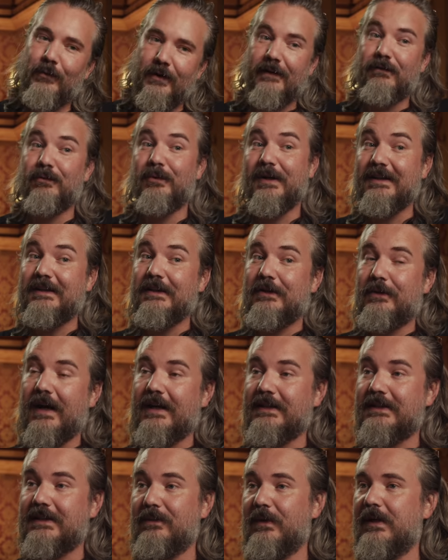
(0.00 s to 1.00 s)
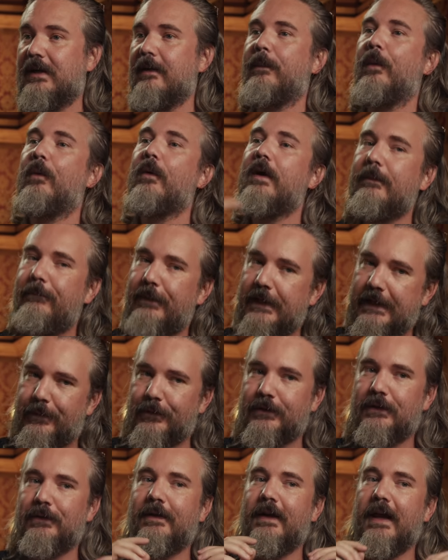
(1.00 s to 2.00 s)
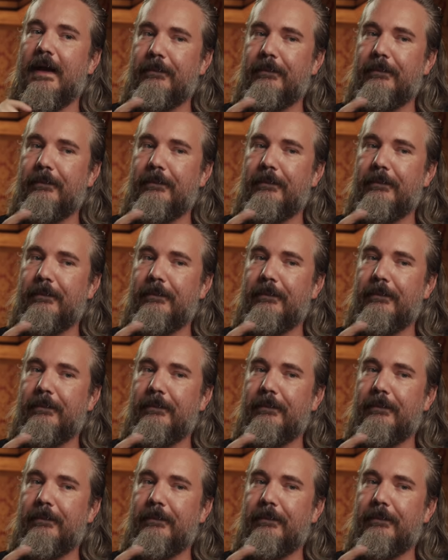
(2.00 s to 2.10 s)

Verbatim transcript: whenever we get the question, we can point people to an